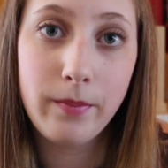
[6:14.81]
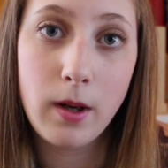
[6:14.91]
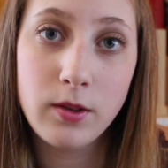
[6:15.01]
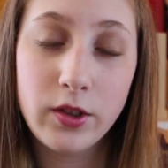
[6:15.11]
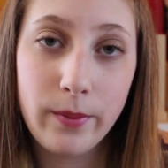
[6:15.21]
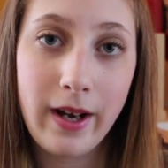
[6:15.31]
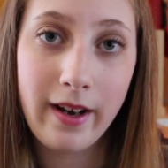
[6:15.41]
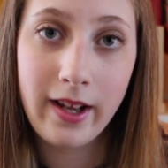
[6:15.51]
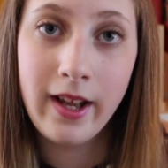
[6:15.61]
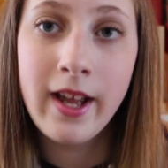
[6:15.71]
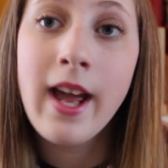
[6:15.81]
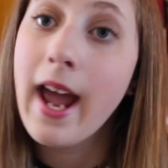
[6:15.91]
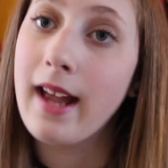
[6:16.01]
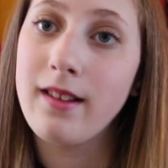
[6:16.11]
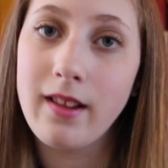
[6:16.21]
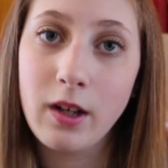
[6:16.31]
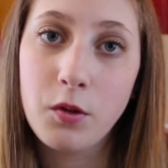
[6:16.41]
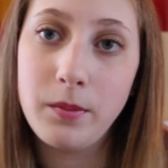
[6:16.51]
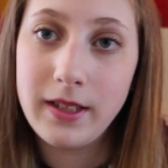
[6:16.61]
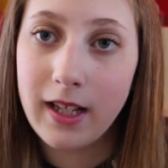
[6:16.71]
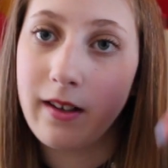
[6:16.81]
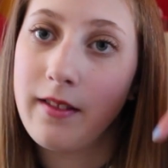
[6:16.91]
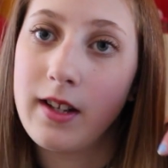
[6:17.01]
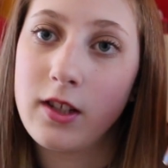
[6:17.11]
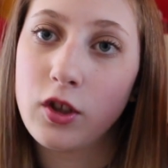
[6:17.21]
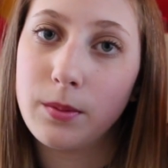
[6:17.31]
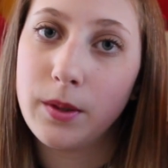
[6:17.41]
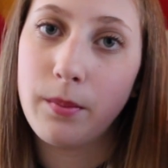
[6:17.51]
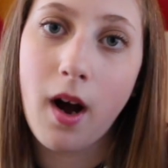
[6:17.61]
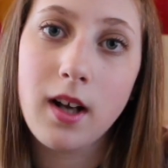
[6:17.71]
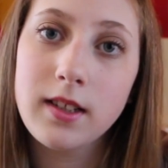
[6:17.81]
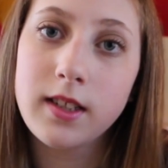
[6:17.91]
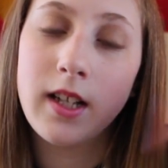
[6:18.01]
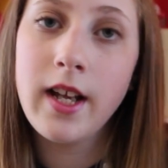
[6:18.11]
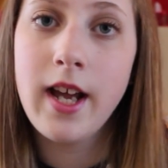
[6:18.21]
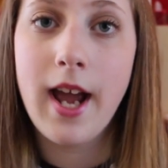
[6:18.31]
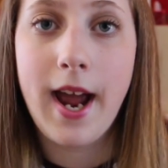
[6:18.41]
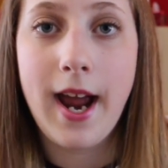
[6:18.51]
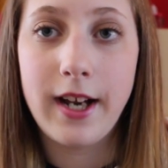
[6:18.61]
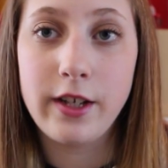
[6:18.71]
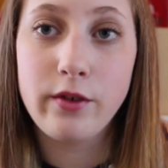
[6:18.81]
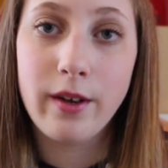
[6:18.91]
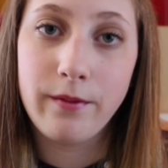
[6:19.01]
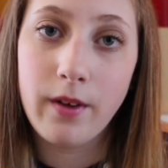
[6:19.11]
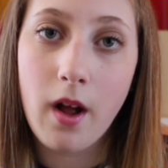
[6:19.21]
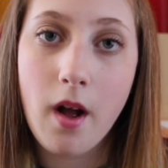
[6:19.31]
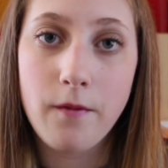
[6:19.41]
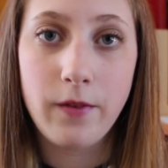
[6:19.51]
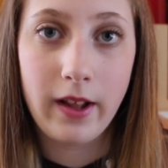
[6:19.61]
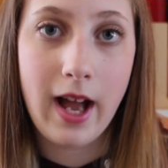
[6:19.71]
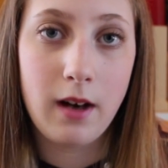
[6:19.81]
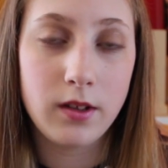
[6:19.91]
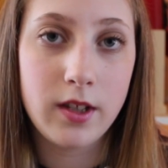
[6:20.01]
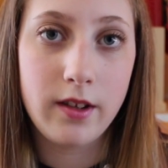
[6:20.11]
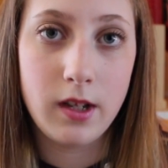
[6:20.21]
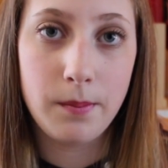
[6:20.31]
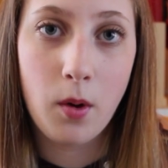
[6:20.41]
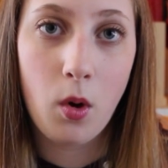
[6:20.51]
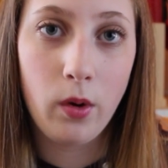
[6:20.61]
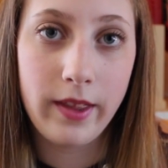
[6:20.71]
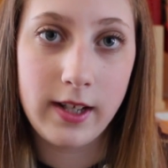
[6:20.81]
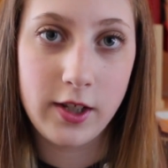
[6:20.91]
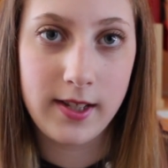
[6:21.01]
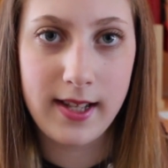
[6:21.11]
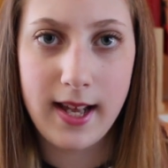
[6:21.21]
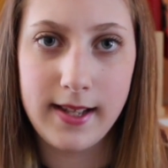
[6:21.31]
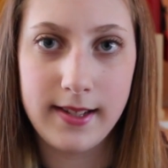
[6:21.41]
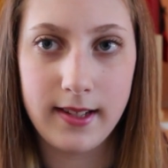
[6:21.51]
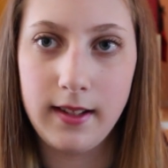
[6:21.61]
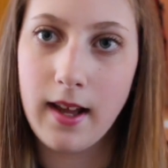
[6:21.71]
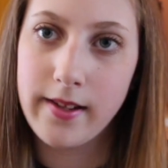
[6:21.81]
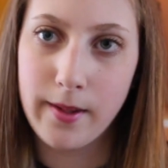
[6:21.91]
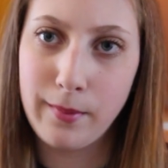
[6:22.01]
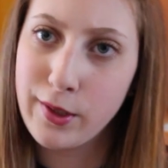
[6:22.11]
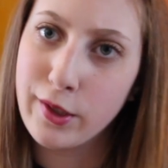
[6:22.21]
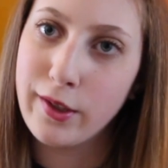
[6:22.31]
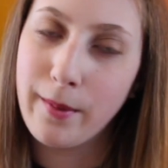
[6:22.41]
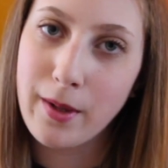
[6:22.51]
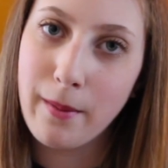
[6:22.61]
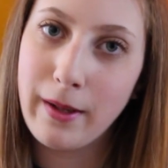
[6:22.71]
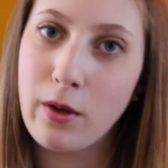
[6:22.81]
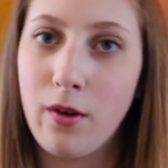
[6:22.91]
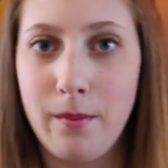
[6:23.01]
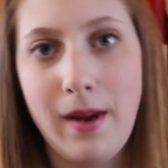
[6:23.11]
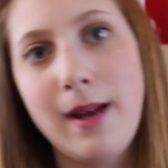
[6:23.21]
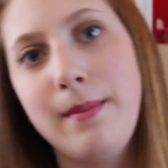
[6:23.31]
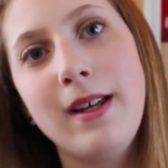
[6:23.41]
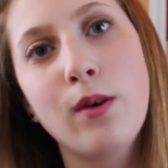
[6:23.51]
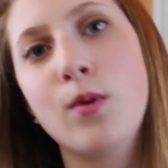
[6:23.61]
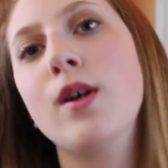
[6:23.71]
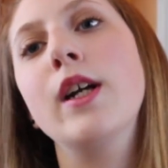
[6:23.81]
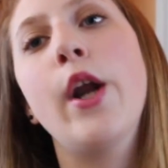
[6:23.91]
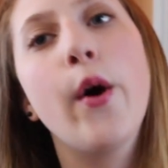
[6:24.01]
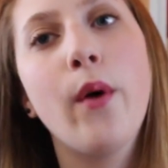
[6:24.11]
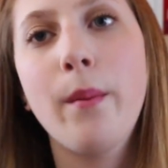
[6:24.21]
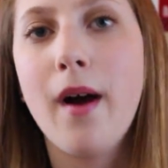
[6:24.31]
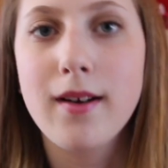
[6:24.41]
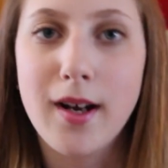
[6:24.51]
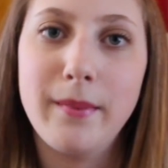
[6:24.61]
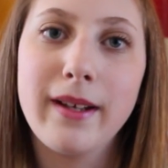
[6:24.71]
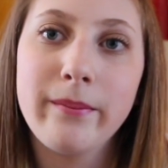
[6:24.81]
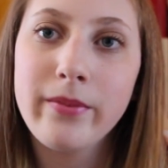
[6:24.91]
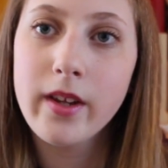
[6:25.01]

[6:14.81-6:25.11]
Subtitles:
post about it, and the link will be down in the description box, and you can fill out the poll that just says yes, I'm certain I'm coming, or maybe, or no, I'm not coming.